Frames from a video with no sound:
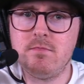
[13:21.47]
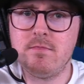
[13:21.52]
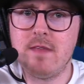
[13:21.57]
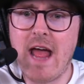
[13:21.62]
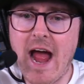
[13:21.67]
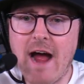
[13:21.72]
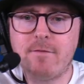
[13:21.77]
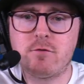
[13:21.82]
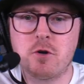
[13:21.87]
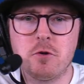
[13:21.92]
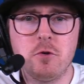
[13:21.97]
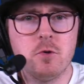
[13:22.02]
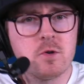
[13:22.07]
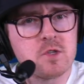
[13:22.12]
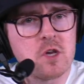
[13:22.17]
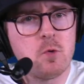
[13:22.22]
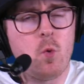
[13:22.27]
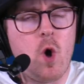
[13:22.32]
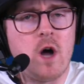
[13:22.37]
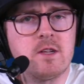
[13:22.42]
after
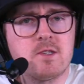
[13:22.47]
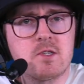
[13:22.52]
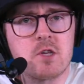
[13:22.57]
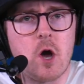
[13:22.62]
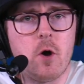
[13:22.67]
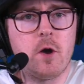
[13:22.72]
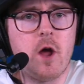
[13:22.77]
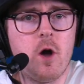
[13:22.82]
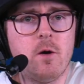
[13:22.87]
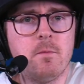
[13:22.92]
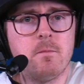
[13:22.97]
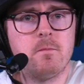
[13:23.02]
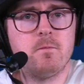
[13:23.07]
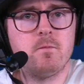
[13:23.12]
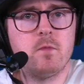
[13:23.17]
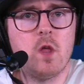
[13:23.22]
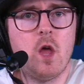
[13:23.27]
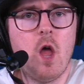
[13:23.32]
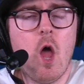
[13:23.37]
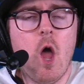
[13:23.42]
losing Juan Soto.
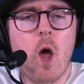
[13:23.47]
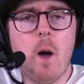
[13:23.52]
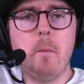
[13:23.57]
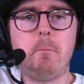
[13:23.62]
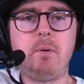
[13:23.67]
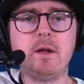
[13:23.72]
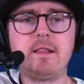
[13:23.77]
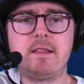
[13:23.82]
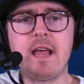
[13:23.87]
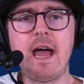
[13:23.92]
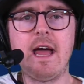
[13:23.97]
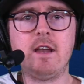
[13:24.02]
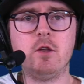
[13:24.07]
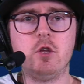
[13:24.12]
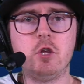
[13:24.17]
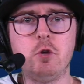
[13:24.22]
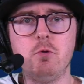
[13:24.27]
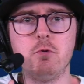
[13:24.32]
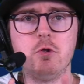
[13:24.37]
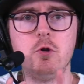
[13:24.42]
But then
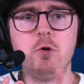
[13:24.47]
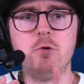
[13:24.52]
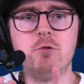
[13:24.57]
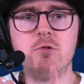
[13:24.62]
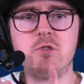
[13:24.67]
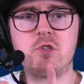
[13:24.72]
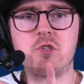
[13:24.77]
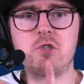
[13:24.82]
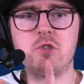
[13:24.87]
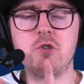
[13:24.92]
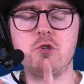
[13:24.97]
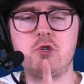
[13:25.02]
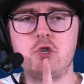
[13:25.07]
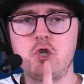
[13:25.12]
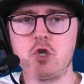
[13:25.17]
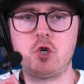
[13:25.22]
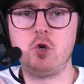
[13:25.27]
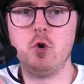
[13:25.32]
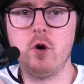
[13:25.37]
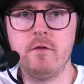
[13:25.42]
you lose
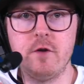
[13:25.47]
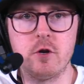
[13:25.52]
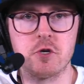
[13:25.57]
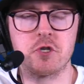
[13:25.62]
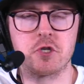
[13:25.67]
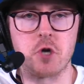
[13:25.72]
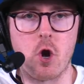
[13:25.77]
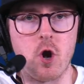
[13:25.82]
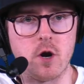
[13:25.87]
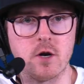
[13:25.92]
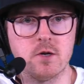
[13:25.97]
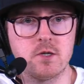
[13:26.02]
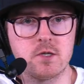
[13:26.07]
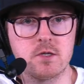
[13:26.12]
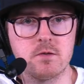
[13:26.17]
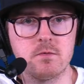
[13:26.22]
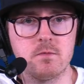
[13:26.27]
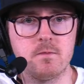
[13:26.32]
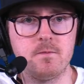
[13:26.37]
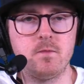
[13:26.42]
2 of your
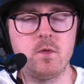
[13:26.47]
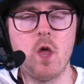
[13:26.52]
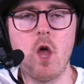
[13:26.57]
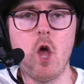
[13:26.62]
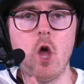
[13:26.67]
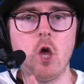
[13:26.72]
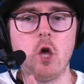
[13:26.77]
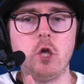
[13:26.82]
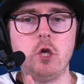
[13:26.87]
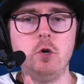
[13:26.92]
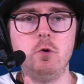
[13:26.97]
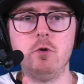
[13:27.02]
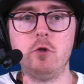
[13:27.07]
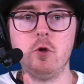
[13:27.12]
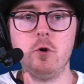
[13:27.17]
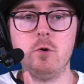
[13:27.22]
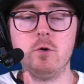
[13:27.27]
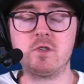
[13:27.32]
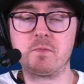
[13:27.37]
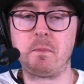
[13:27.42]
starters. You
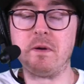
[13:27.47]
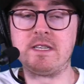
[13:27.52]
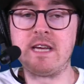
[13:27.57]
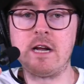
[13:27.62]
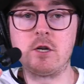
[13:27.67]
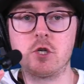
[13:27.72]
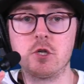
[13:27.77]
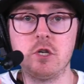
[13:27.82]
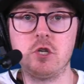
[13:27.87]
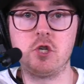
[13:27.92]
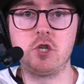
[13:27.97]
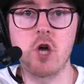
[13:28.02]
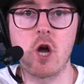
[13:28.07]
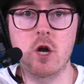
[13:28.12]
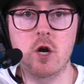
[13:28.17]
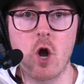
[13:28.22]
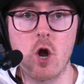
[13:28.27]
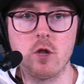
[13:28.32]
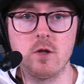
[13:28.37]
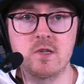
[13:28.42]
lose potentially
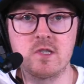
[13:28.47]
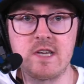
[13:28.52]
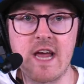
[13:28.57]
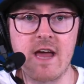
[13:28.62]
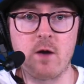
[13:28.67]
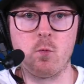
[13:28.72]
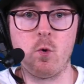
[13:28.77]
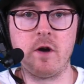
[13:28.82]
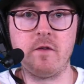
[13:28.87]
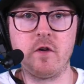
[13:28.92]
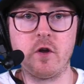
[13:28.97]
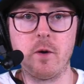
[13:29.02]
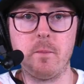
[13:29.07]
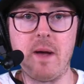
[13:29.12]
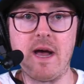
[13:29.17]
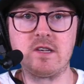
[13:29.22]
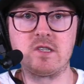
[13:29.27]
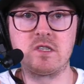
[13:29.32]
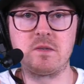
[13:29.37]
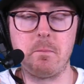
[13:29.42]
Giancarlo Stanton, one of your
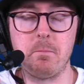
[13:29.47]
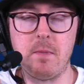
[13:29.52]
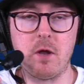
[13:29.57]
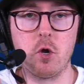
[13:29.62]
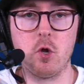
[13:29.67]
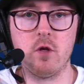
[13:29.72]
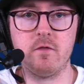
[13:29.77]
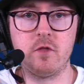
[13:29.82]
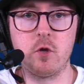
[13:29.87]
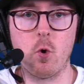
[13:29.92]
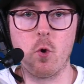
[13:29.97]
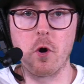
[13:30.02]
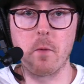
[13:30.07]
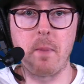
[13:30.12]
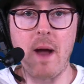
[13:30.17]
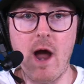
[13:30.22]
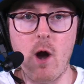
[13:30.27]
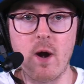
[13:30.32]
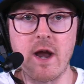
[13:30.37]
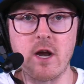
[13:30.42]
best middle-of-the-order
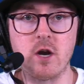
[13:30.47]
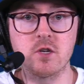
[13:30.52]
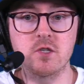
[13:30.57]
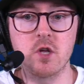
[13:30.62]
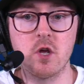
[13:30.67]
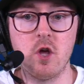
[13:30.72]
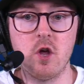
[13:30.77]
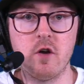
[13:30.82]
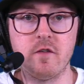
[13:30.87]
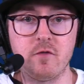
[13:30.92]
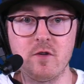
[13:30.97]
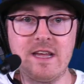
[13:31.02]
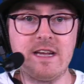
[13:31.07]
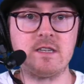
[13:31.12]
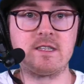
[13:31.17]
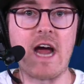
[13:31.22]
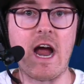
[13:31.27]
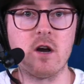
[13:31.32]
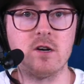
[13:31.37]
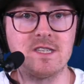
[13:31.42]
power hitters, for the
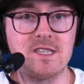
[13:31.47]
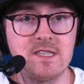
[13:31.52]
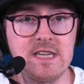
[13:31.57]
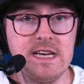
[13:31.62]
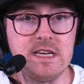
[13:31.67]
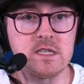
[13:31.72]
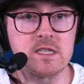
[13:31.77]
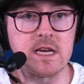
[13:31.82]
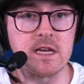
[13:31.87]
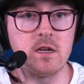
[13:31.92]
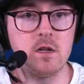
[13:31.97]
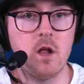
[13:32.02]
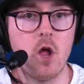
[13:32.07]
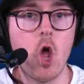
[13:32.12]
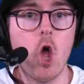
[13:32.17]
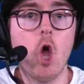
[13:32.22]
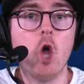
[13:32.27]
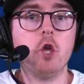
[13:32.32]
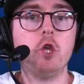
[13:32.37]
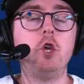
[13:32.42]
entire season.
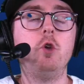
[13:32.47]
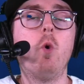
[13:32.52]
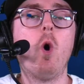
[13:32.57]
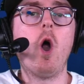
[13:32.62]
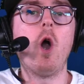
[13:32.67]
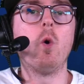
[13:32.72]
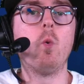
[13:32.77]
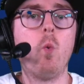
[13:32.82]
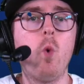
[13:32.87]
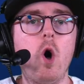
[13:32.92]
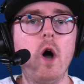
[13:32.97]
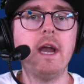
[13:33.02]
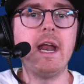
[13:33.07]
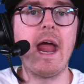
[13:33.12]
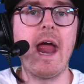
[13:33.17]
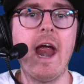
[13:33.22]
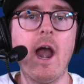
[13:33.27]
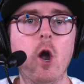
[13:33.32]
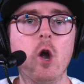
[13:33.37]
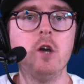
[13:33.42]
You are one
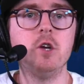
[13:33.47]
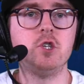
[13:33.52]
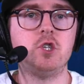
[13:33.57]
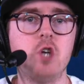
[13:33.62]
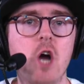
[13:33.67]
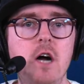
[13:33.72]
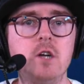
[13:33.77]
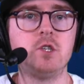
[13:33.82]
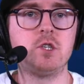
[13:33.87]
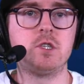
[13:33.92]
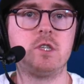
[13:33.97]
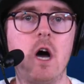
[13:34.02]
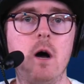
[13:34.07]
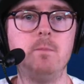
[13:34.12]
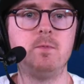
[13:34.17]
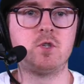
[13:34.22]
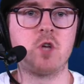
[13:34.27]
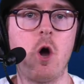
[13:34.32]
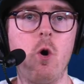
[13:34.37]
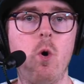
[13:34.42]
Aaron Judge
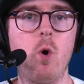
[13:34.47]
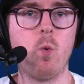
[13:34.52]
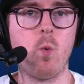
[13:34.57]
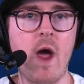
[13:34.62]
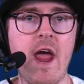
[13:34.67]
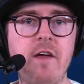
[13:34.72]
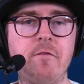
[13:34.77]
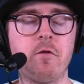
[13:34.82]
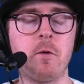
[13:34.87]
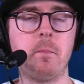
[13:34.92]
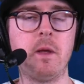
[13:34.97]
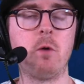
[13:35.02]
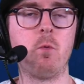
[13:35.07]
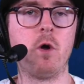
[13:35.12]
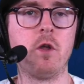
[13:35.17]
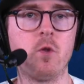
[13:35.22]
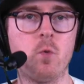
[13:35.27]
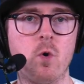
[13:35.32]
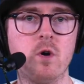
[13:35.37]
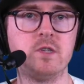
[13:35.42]
stub toe away from being one
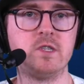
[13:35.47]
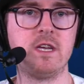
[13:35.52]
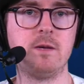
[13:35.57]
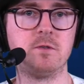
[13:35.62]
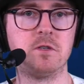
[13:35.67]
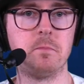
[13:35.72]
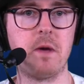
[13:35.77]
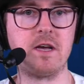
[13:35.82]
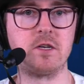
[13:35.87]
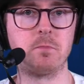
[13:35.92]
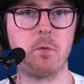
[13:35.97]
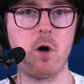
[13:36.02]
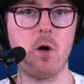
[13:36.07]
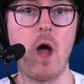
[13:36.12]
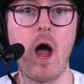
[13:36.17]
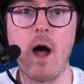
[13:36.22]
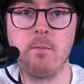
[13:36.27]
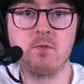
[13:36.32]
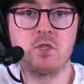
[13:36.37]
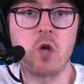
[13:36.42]
of the worst teams in baseball.
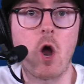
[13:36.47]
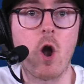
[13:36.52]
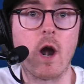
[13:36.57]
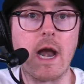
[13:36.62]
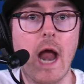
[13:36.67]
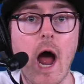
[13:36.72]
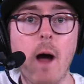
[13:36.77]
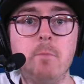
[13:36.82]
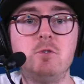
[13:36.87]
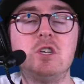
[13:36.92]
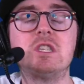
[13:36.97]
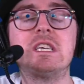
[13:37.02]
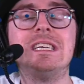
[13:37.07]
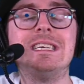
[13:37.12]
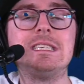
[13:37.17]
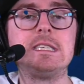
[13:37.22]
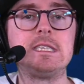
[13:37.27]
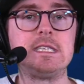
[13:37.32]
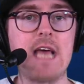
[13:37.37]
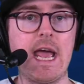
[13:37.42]
I'm sorry. I'm just going
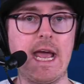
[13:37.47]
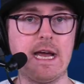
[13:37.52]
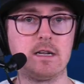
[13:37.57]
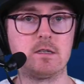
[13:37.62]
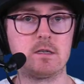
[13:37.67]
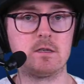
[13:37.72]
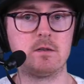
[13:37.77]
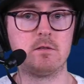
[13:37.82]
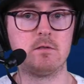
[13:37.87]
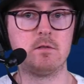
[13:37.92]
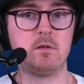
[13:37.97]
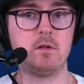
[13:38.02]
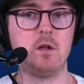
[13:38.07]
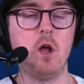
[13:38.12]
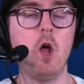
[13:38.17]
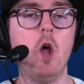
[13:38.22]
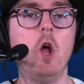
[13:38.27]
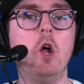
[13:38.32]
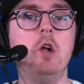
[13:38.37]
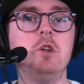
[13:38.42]
to say it.
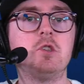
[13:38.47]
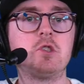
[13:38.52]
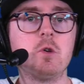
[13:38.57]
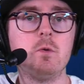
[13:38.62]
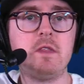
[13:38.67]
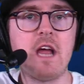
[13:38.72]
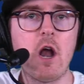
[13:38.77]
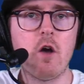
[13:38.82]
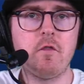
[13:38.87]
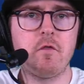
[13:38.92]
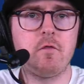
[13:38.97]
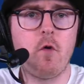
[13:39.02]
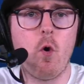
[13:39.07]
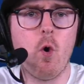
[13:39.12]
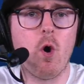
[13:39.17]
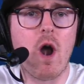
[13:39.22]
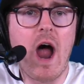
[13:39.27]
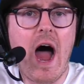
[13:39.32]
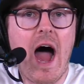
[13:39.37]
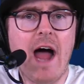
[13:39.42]
So
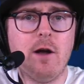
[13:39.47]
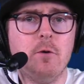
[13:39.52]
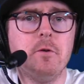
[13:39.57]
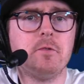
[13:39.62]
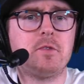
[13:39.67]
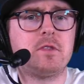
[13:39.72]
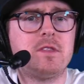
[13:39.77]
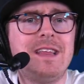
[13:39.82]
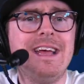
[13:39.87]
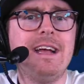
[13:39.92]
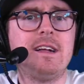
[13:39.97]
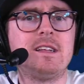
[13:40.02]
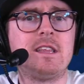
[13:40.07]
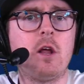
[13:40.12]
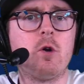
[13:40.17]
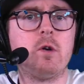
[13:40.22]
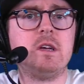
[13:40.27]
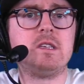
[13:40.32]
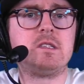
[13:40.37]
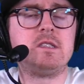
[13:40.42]
therefore, I don't think
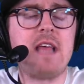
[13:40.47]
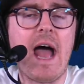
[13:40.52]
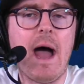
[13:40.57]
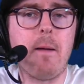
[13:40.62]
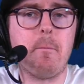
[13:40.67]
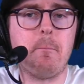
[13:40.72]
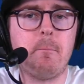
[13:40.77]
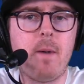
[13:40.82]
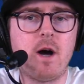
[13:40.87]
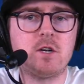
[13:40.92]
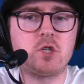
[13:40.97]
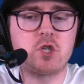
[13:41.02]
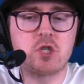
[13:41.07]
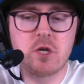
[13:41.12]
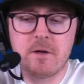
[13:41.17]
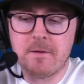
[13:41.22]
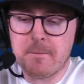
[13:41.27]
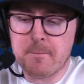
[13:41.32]
there is that much